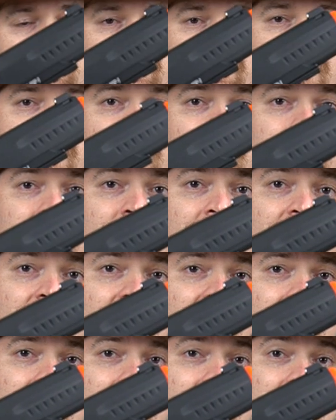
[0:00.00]
The
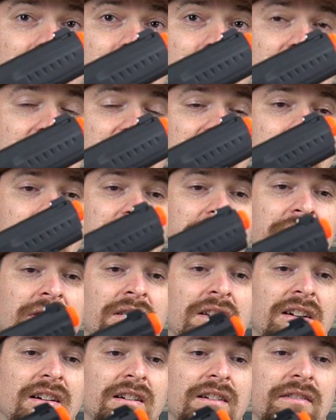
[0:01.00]
Glock, I didn't mention, but the
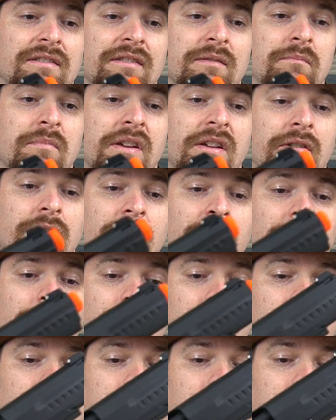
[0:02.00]
Glock is a metal upper,